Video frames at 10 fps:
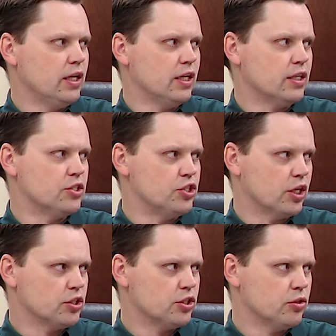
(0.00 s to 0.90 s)
in
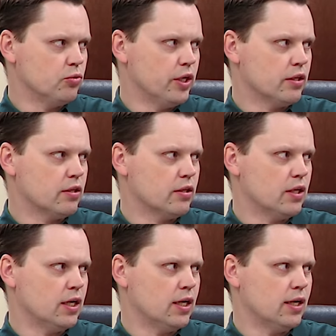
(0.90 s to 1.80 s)
conjunction with
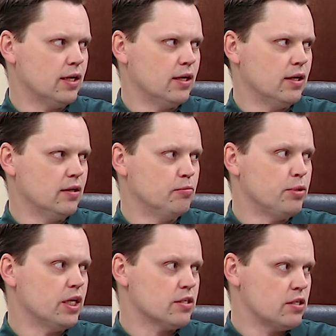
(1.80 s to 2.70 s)
uh,
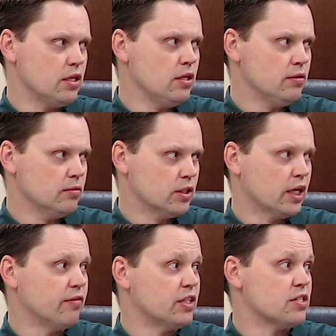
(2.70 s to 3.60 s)
BSE
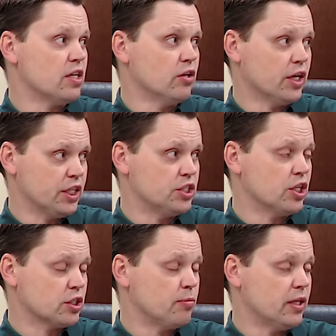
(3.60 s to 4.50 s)
kind of at the same, not in
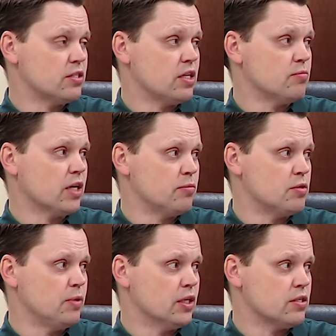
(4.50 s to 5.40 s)
conjunction, but at the same time
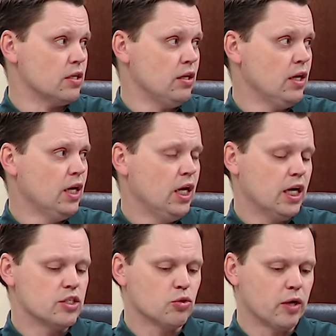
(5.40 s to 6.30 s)
as BSE.
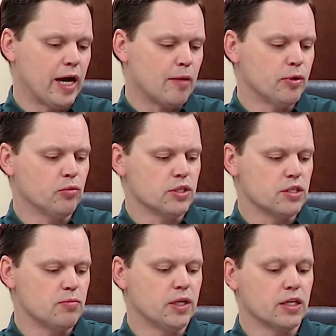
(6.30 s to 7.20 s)
And so what happened
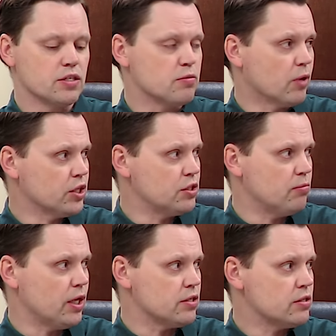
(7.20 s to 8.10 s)
was, is because it's
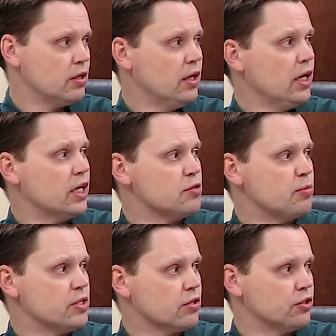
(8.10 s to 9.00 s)
margin based and it's
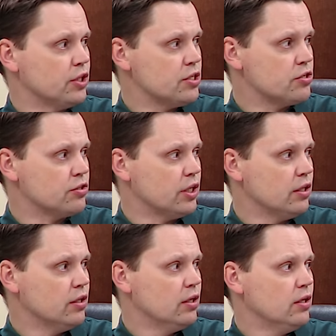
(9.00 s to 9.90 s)
based on your history,